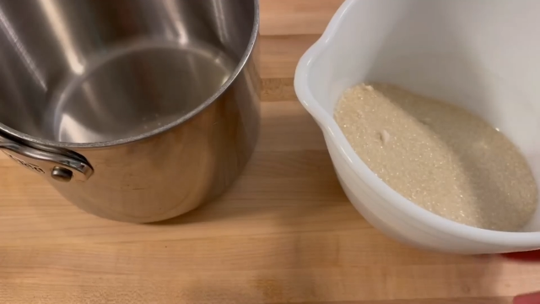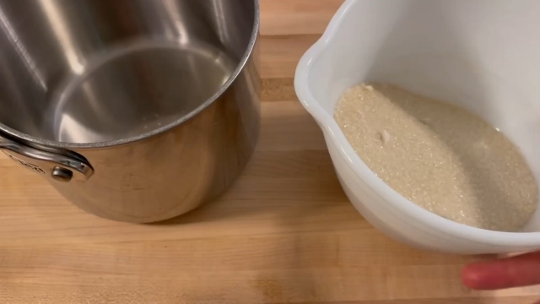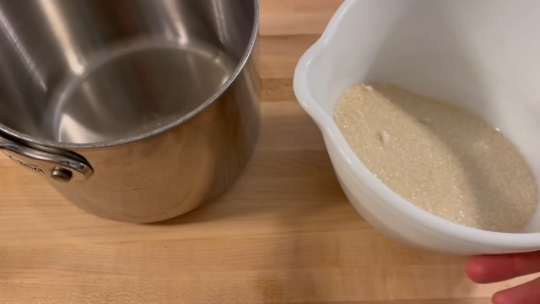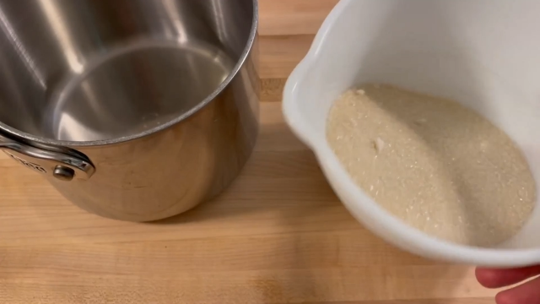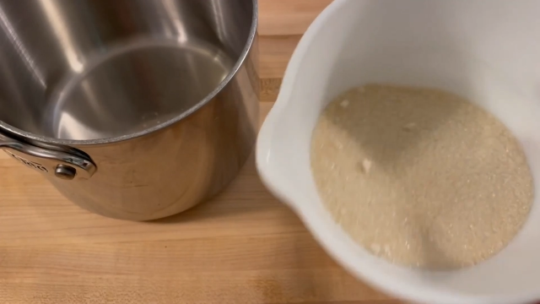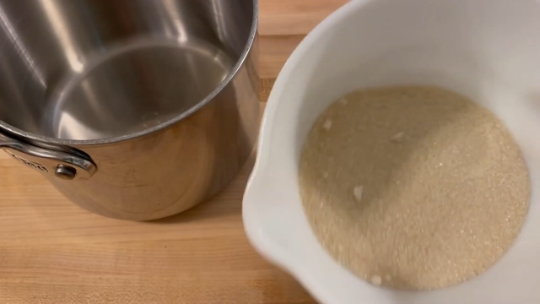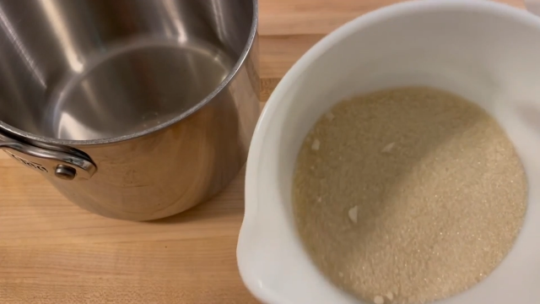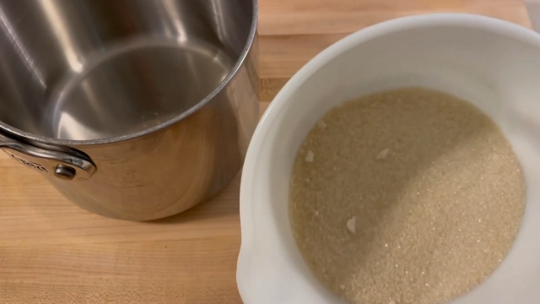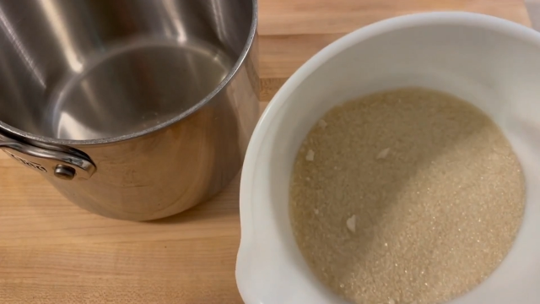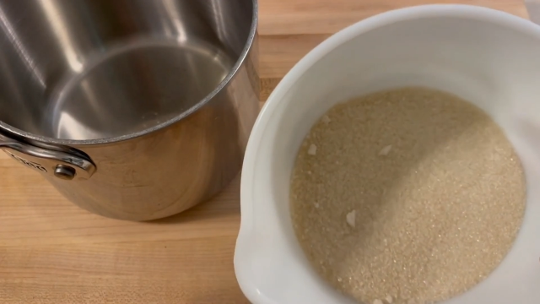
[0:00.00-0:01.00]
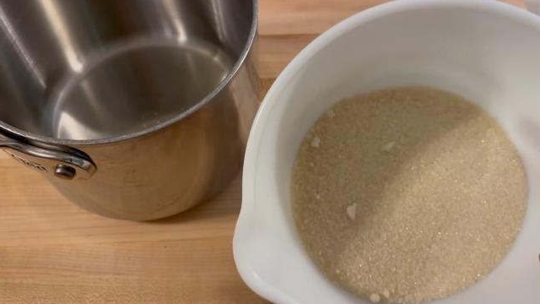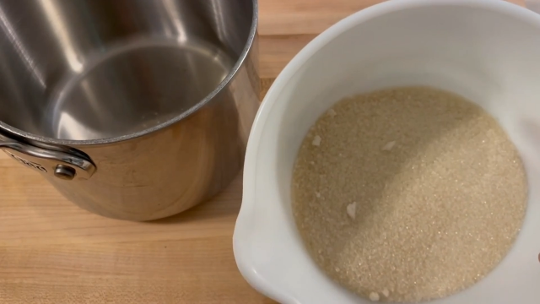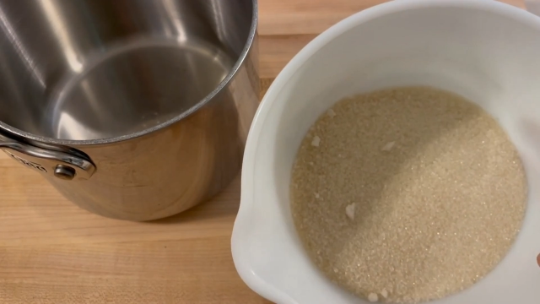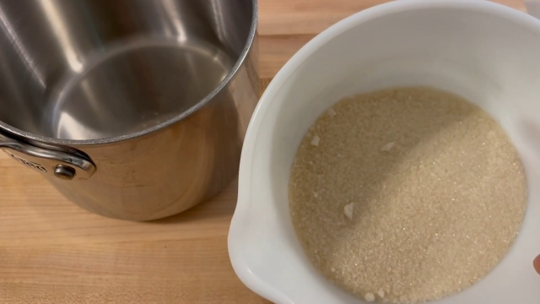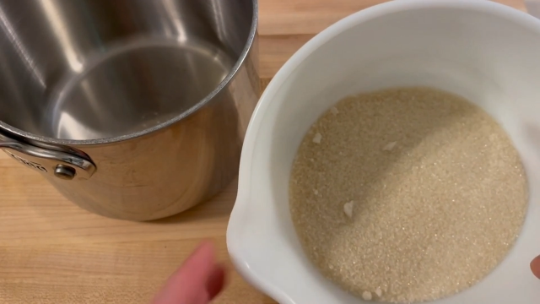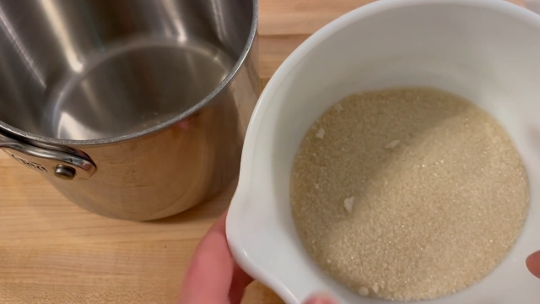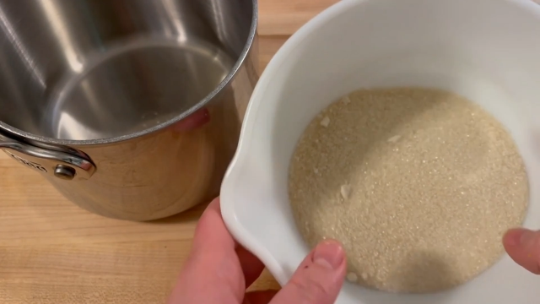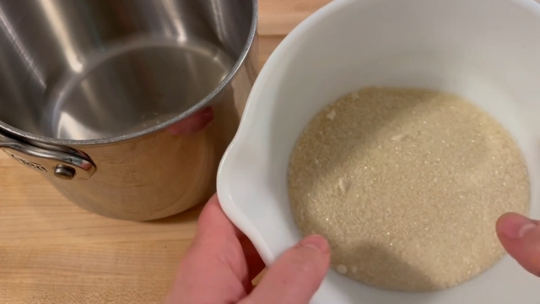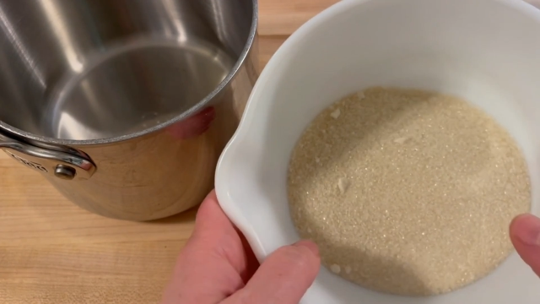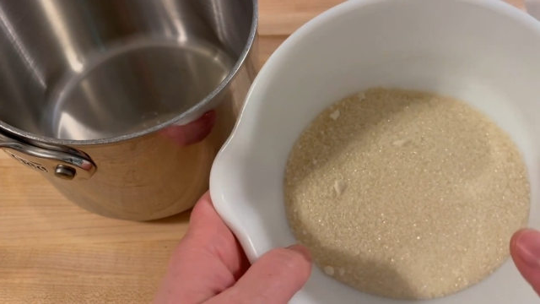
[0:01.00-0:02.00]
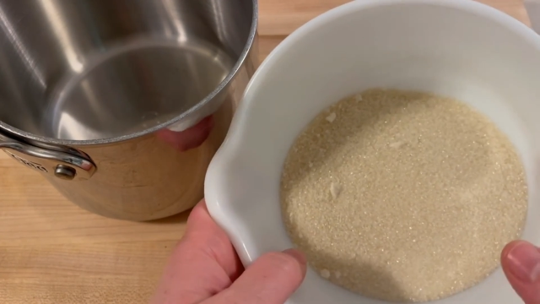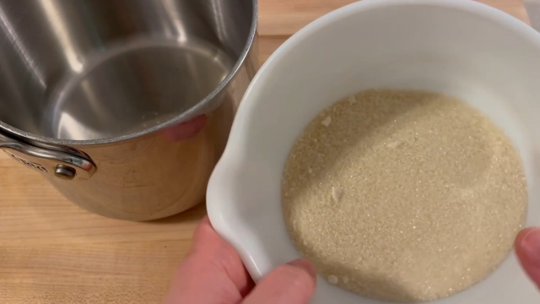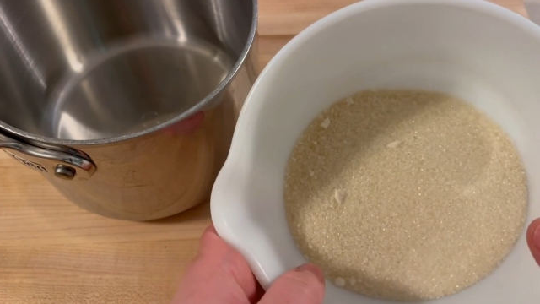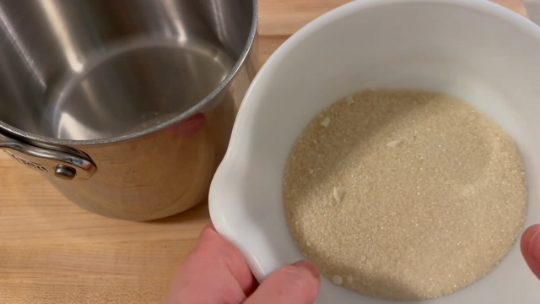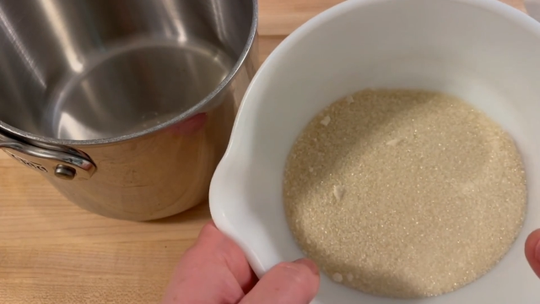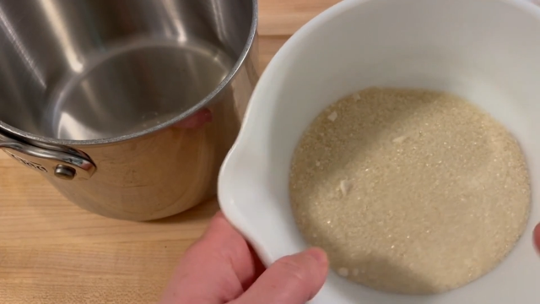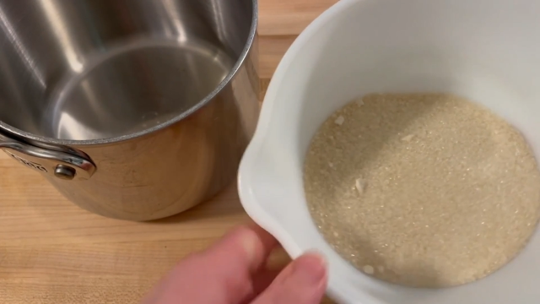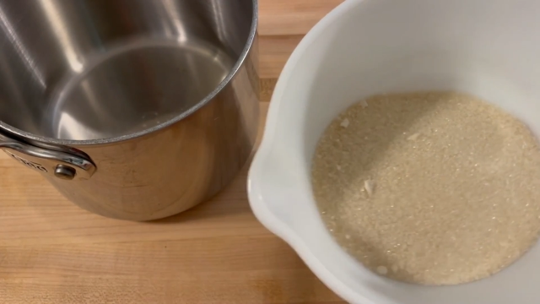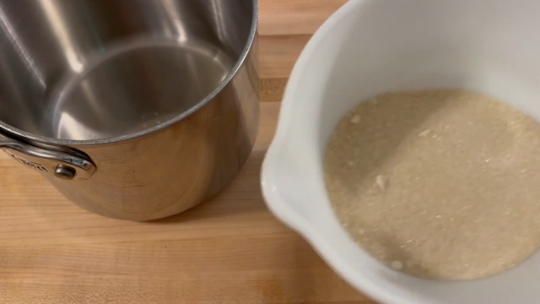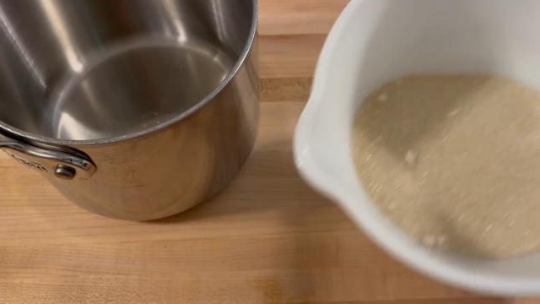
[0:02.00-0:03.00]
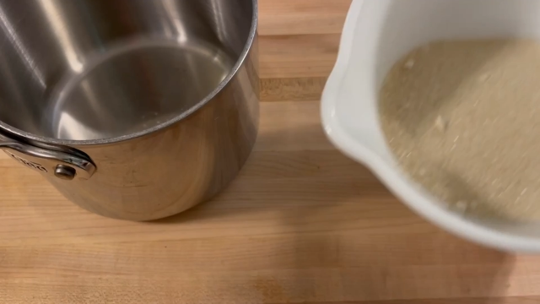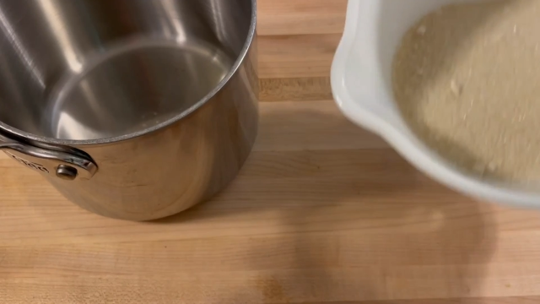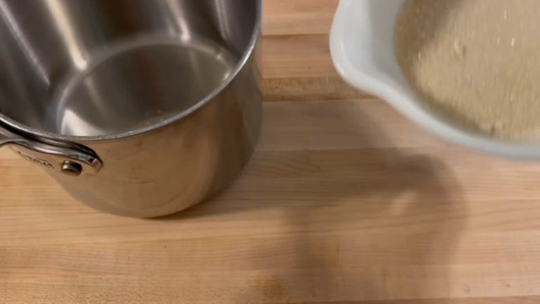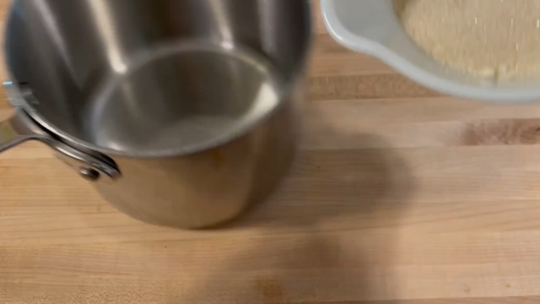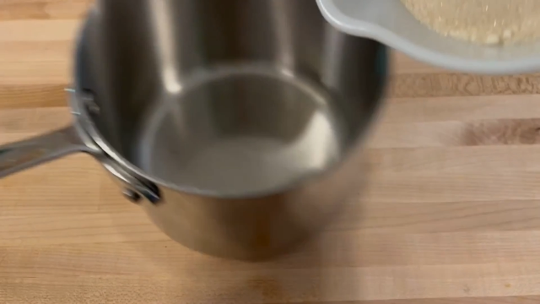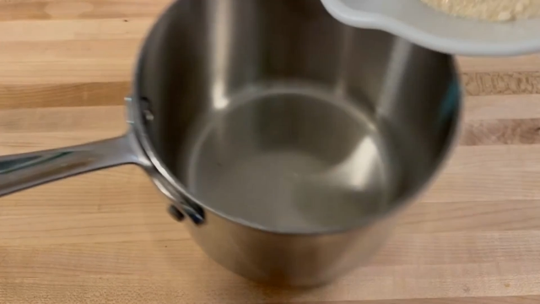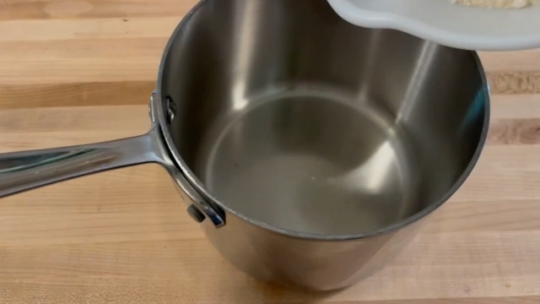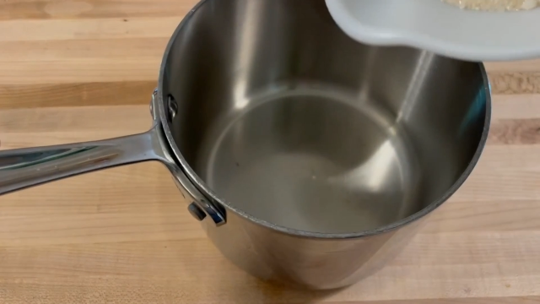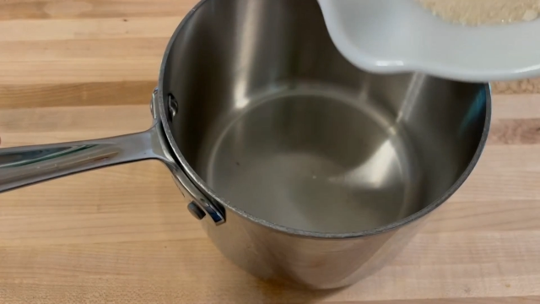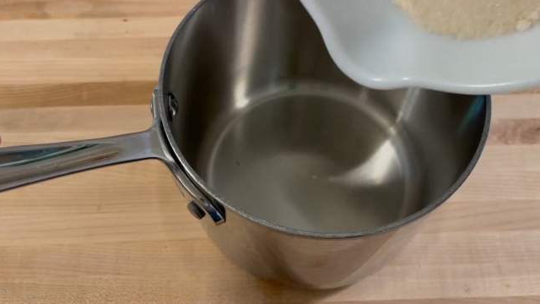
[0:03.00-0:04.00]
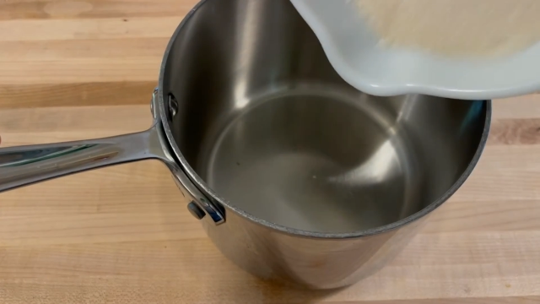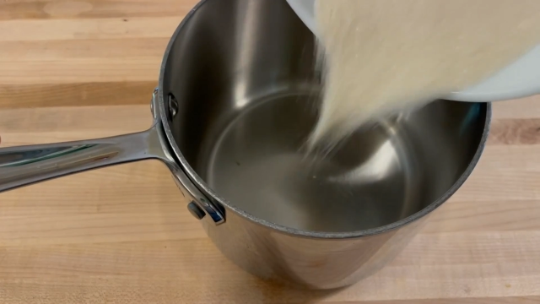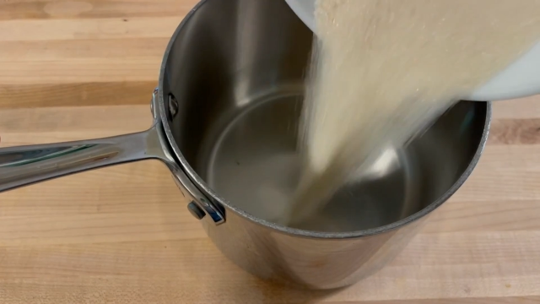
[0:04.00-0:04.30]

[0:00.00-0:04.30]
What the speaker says: Nobody's mouth can be seen.